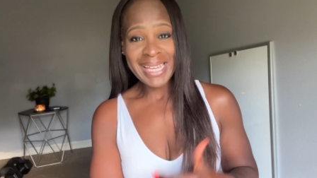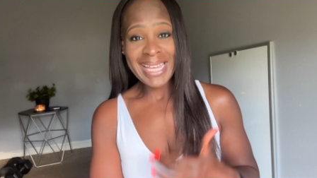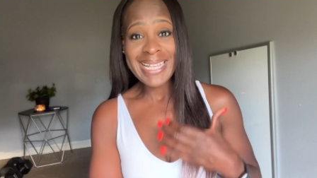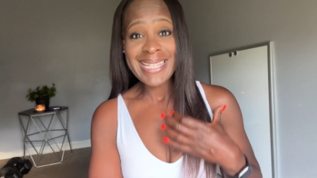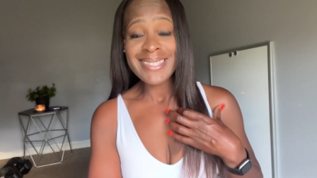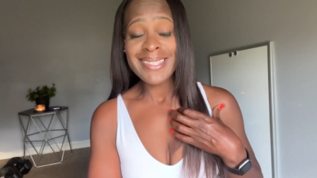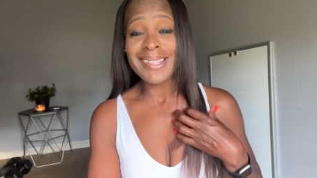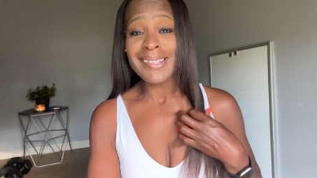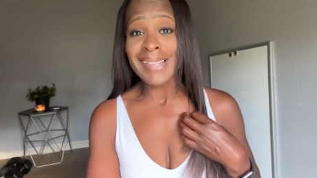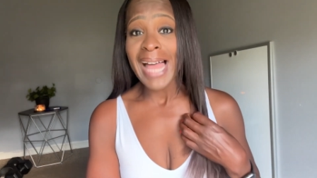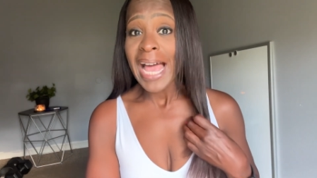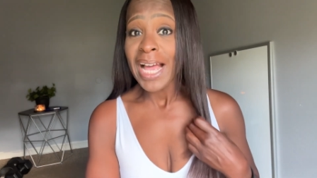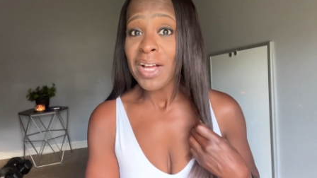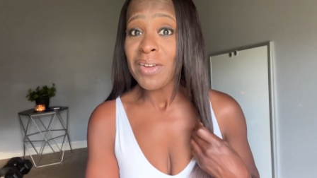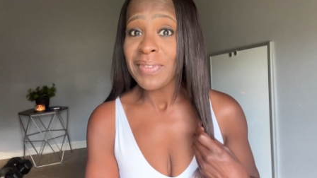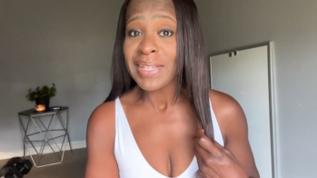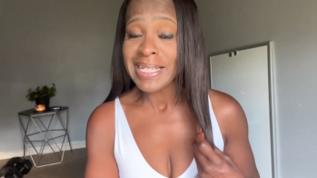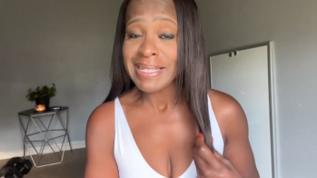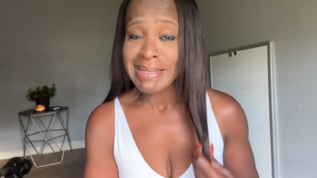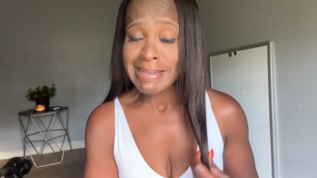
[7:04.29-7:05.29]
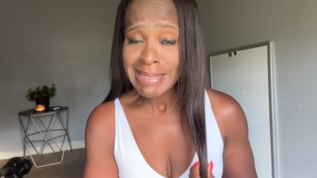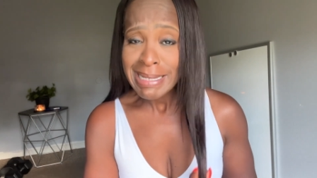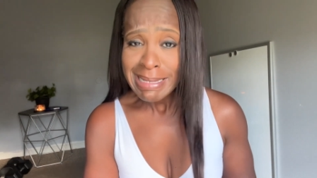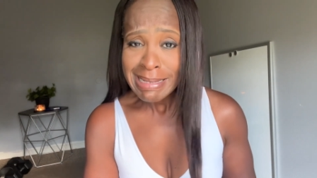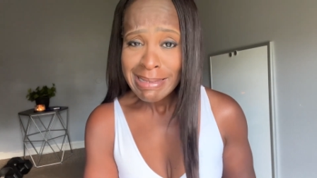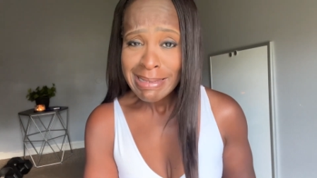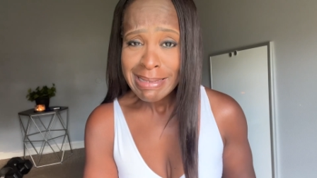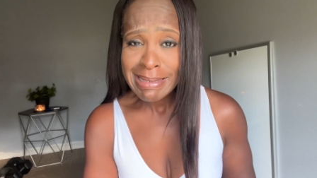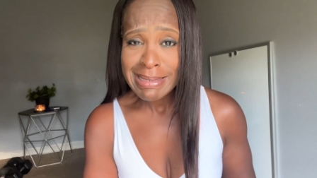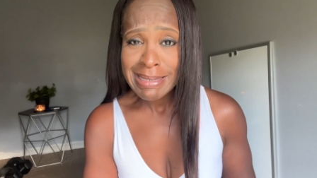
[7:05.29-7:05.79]
It's the lack of
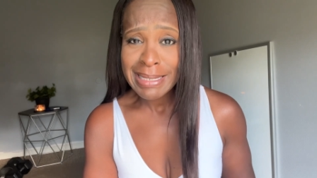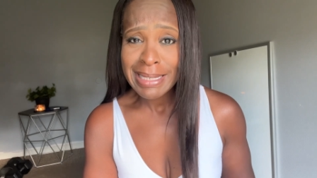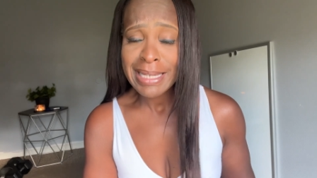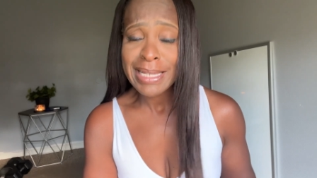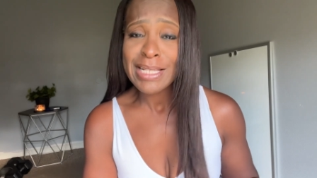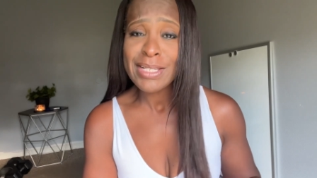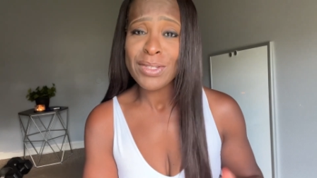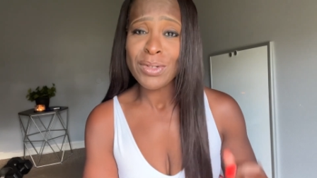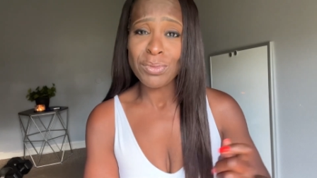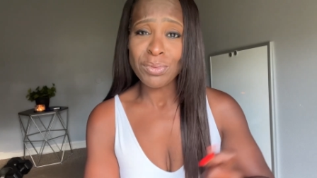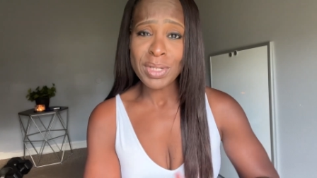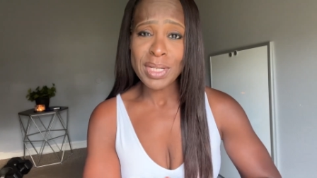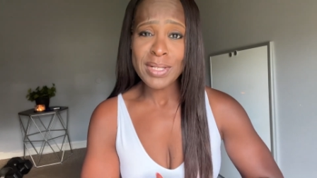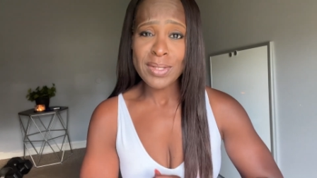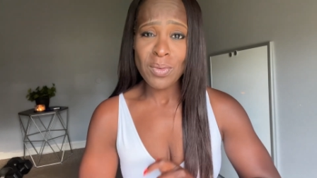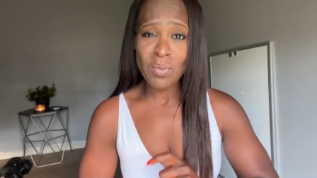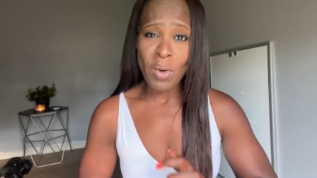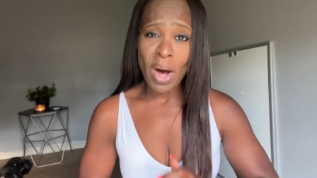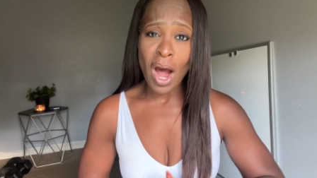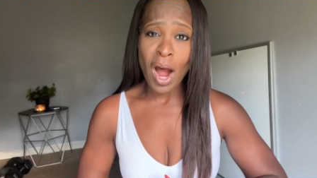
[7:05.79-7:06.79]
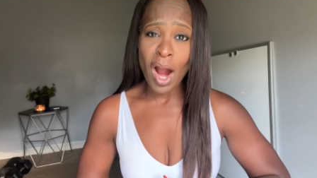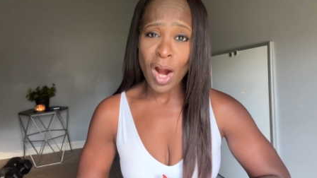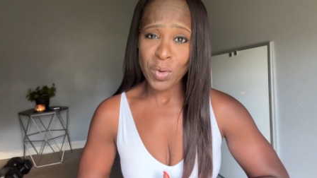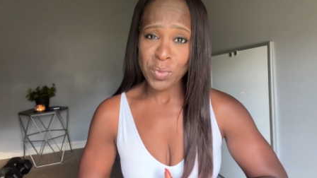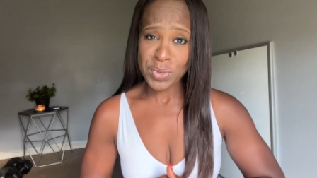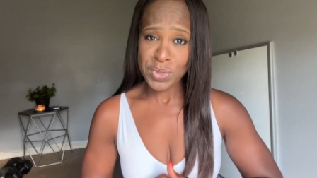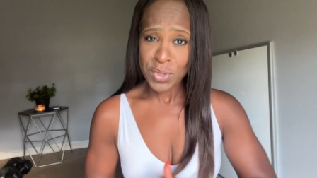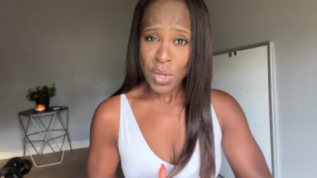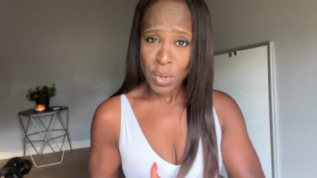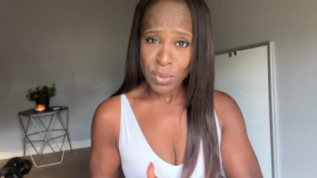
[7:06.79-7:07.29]
consistency is the reason why our
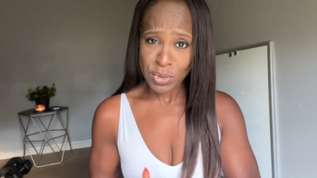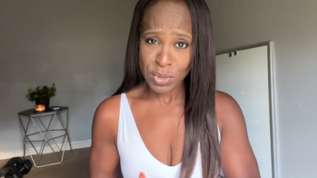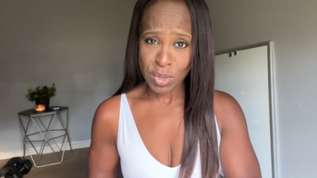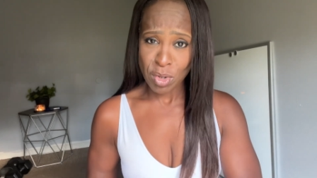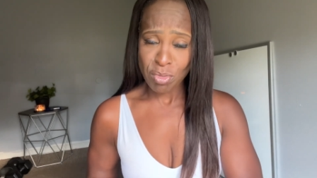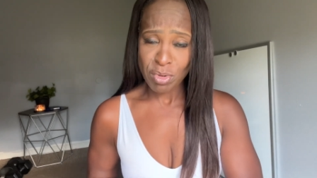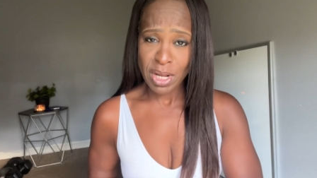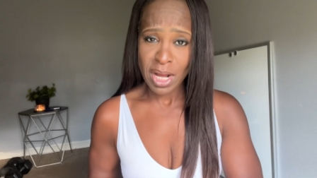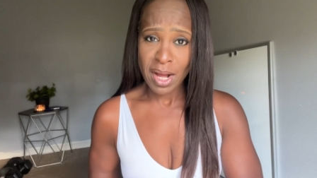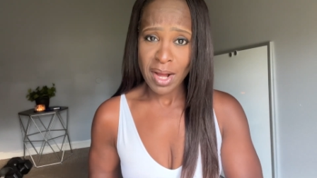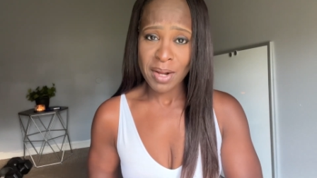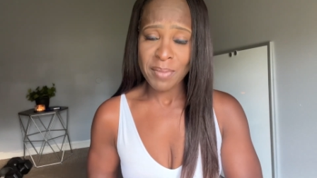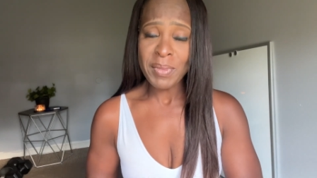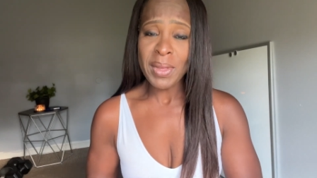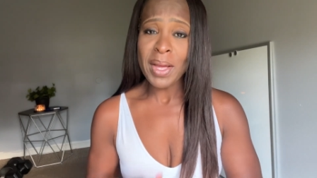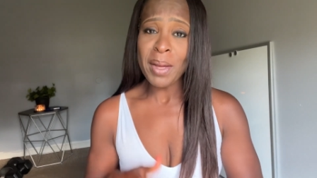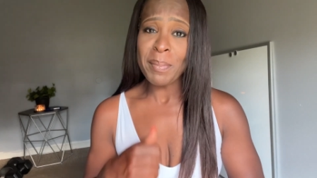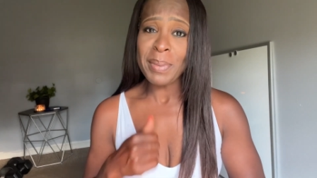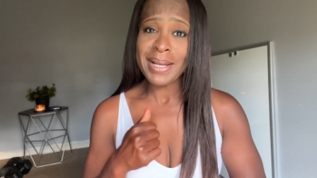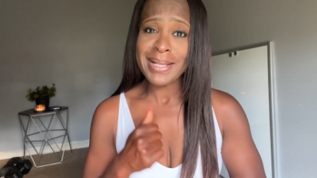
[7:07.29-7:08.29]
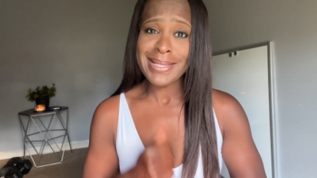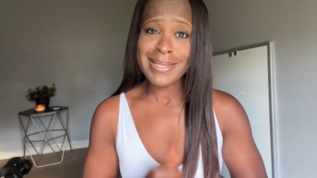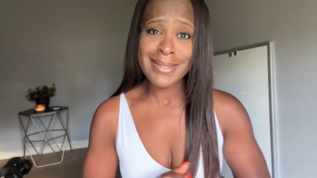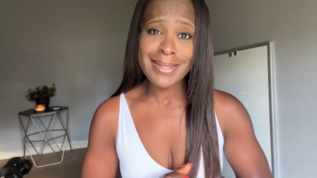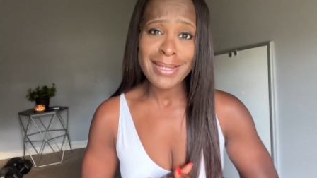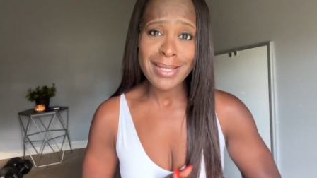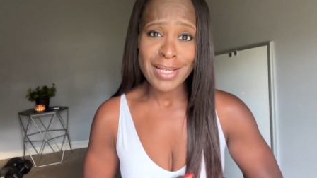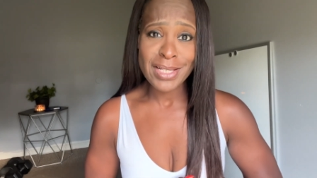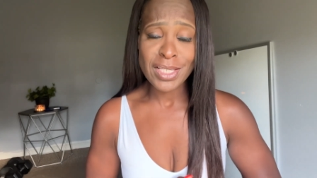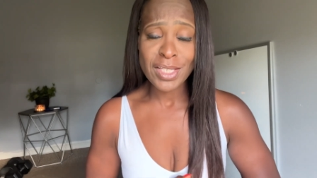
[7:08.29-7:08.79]
results don't come. But
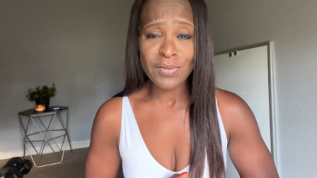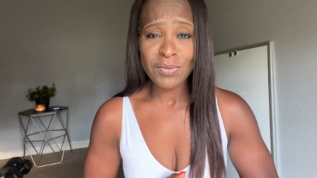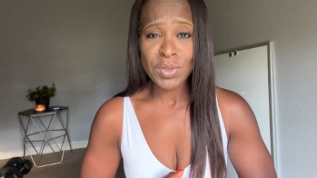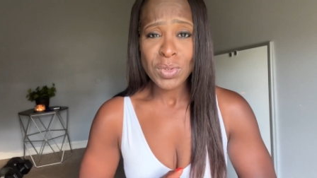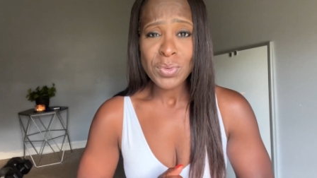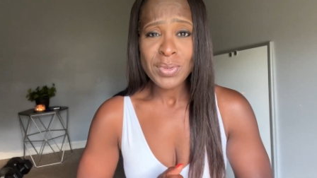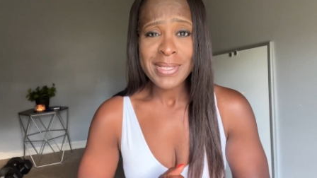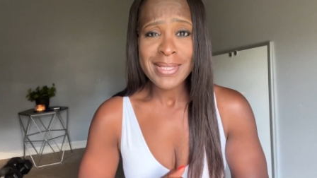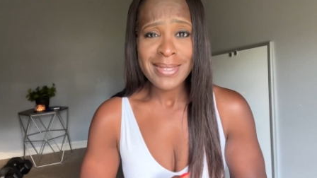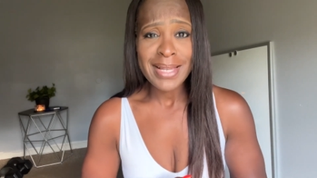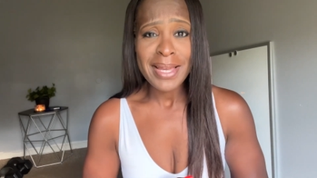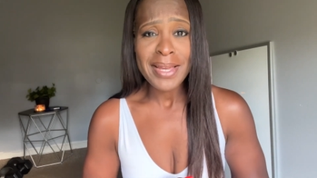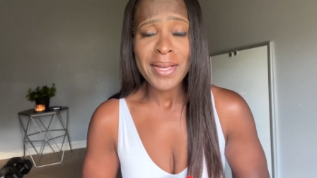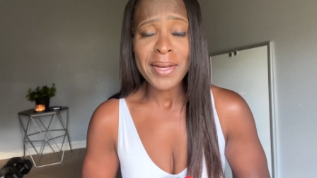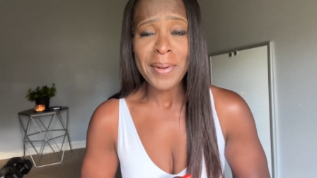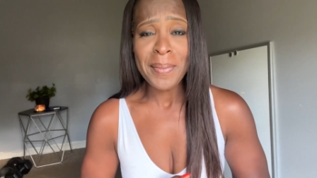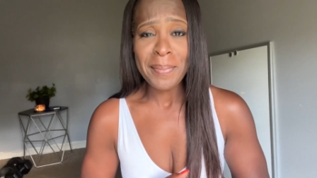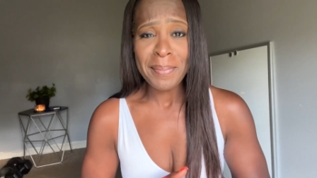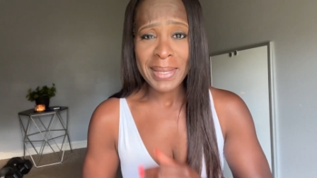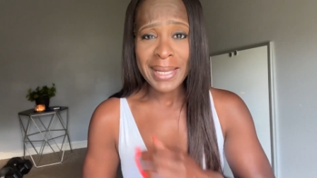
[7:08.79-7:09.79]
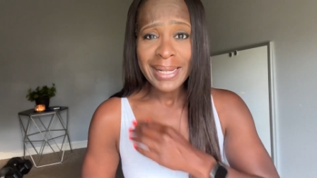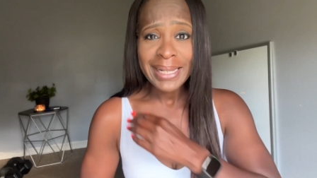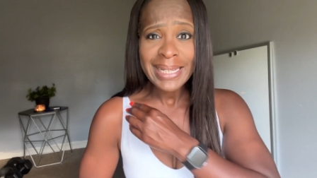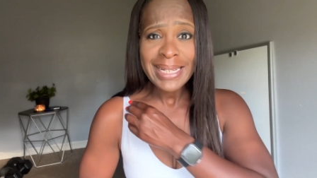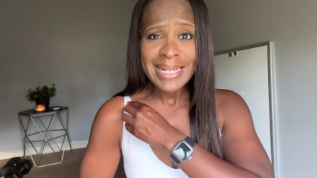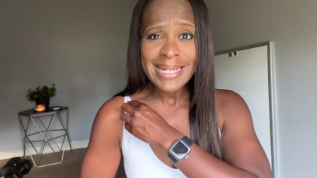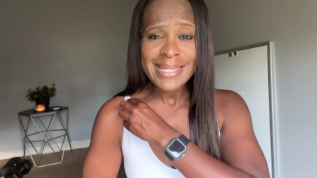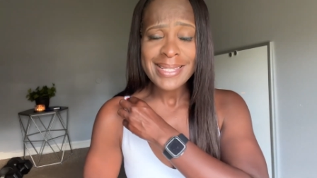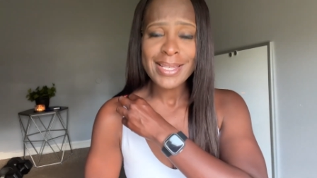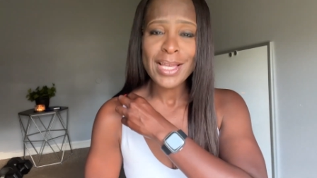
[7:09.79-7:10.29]
sis, if you stay
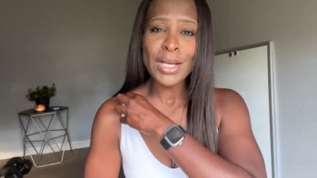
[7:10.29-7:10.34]
committed,